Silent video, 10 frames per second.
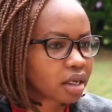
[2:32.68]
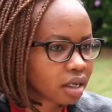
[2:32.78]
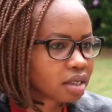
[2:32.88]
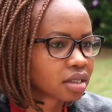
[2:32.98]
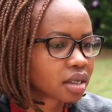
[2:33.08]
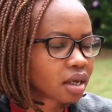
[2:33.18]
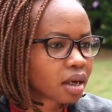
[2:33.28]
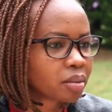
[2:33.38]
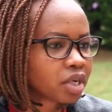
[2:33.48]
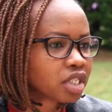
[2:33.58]
is
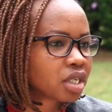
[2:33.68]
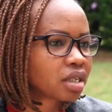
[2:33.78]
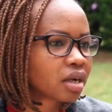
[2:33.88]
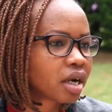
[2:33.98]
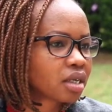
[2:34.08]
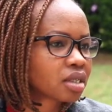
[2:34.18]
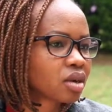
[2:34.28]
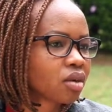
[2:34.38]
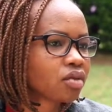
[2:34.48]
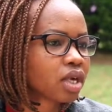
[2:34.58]
breaching the rights
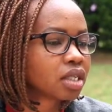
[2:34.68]
of